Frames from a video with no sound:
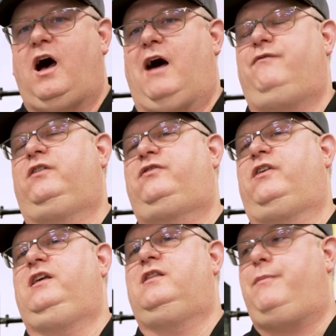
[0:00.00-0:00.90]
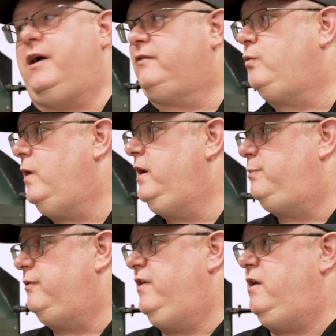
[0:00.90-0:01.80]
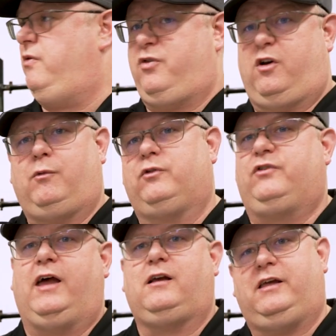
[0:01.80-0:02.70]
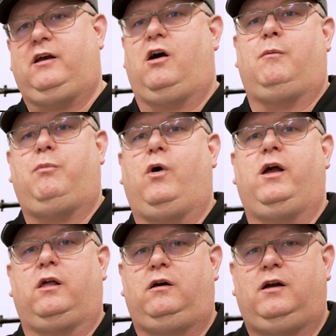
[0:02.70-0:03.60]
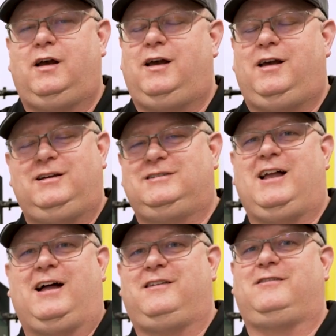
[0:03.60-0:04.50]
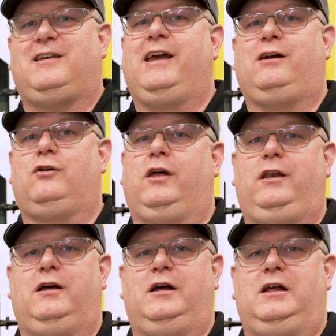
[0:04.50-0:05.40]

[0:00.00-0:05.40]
Obviously, the best way to prevent thermal cycling on a boiler is not to cycle it.